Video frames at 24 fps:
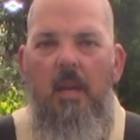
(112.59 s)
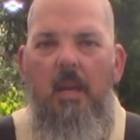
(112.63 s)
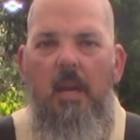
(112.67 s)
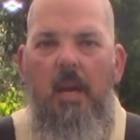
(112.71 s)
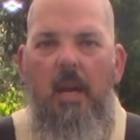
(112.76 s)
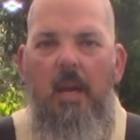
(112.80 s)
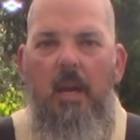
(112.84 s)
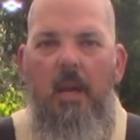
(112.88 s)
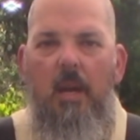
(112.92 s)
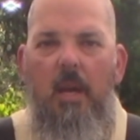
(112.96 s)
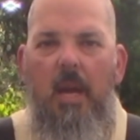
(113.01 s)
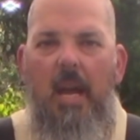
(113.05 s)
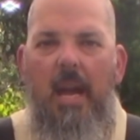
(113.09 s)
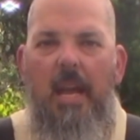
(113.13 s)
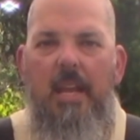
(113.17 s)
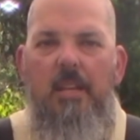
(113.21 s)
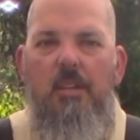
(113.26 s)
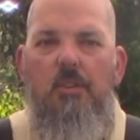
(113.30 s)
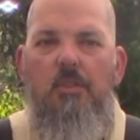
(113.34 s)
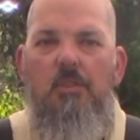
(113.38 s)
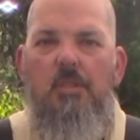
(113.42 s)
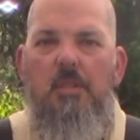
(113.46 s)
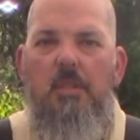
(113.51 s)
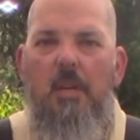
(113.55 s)
I
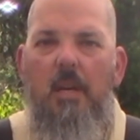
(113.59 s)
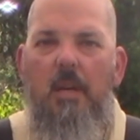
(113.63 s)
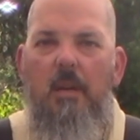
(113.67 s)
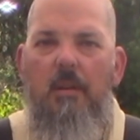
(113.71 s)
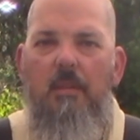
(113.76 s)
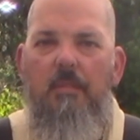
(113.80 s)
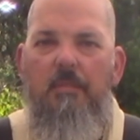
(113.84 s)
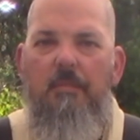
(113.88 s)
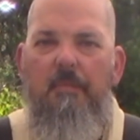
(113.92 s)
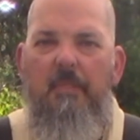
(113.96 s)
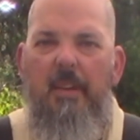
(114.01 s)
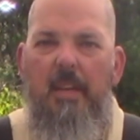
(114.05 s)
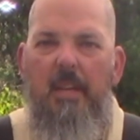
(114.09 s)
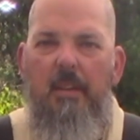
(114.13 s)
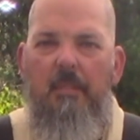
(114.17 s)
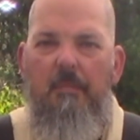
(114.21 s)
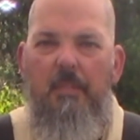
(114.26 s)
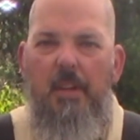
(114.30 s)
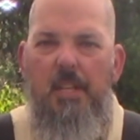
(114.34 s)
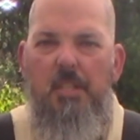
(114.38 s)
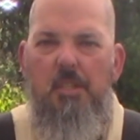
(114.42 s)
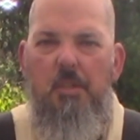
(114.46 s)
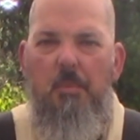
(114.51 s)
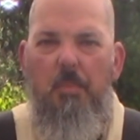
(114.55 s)
use
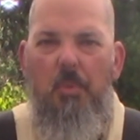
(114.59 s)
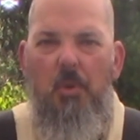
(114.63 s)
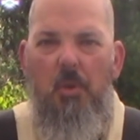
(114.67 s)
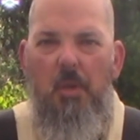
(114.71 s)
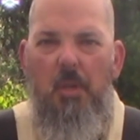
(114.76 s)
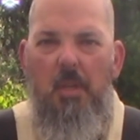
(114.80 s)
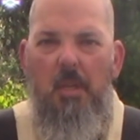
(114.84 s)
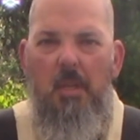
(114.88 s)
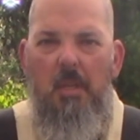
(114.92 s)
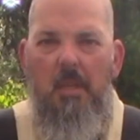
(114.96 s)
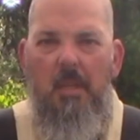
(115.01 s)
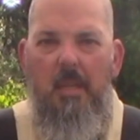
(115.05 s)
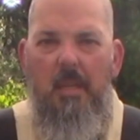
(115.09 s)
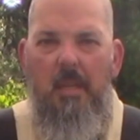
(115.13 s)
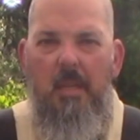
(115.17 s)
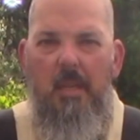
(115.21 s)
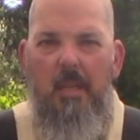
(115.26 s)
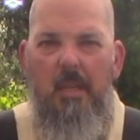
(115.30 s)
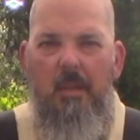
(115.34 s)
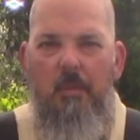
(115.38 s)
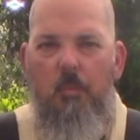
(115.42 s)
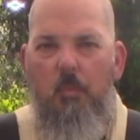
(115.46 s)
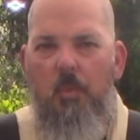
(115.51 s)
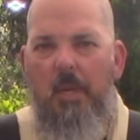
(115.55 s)
vegetable
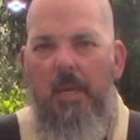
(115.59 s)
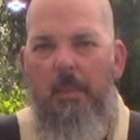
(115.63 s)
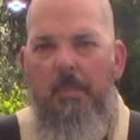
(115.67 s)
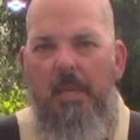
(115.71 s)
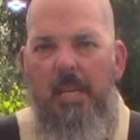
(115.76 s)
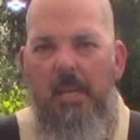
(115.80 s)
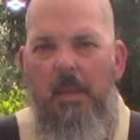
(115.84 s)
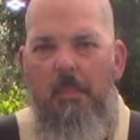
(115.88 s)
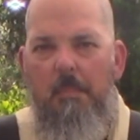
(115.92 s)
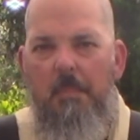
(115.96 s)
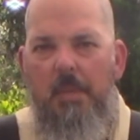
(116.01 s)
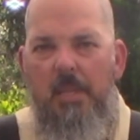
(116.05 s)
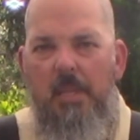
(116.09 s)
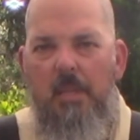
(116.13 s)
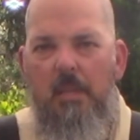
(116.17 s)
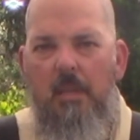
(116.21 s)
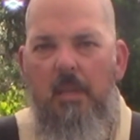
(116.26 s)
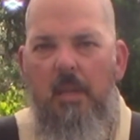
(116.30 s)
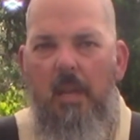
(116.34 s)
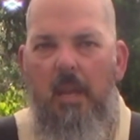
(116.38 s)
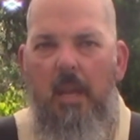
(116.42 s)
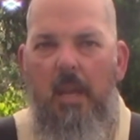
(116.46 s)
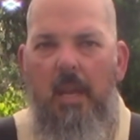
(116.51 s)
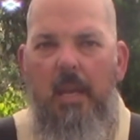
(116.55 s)
oil when I'm camping,
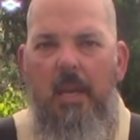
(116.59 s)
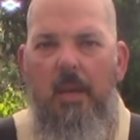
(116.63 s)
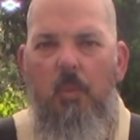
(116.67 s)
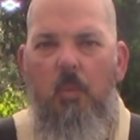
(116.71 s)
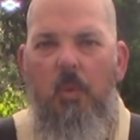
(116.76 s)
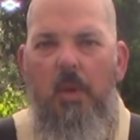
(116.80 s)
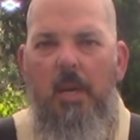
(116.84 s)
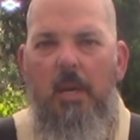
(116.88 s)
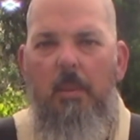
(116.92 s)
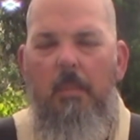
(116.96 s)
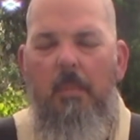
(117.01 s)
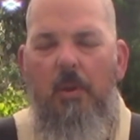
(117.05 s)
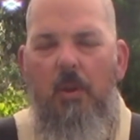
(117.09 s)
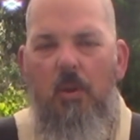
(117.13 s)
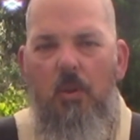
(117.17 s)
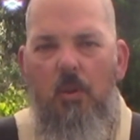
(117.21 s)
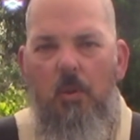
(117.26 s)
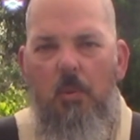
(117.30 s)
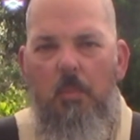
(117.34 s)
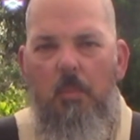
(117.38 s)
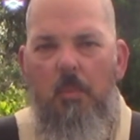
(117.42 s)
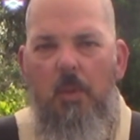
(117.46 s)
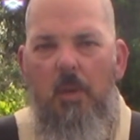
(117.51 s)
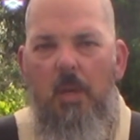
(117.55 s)
and when I'm
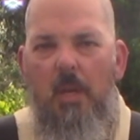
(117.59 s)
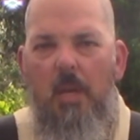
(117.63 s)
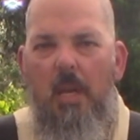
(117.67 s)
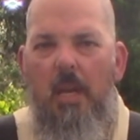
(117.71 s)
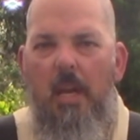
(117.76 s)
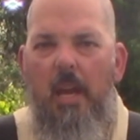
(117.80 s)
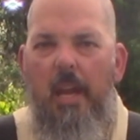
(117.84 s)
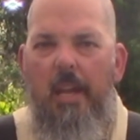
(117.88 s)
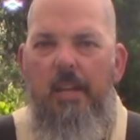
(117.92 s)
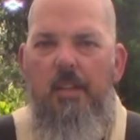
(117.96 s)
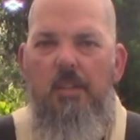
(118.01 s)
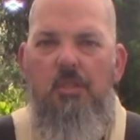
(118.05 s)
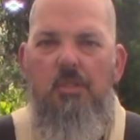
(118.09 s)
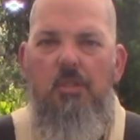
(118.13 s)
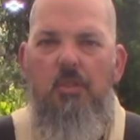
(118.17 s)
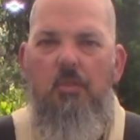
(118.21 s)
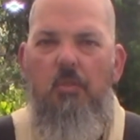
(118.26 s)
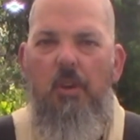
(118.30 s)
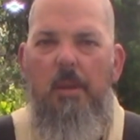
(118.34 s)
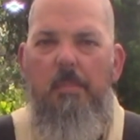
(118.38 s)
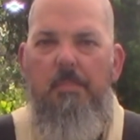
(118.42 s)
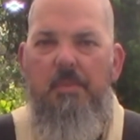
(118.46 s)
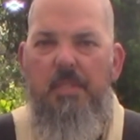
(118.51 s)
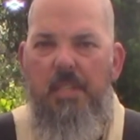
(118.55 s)
home, I use
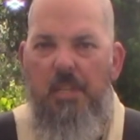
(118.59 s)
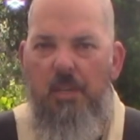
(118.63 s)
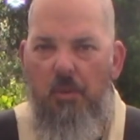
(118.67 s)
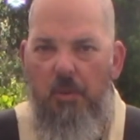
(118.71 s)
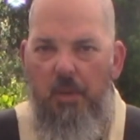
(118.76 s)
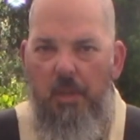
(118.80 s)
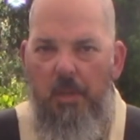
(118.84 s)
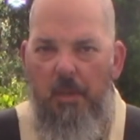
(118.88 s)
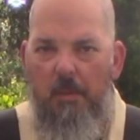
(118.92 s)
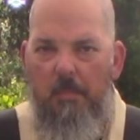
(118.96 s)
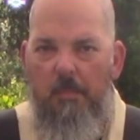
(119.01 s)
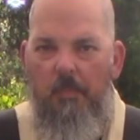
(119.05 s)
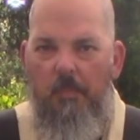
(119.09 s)
grapeseed oil.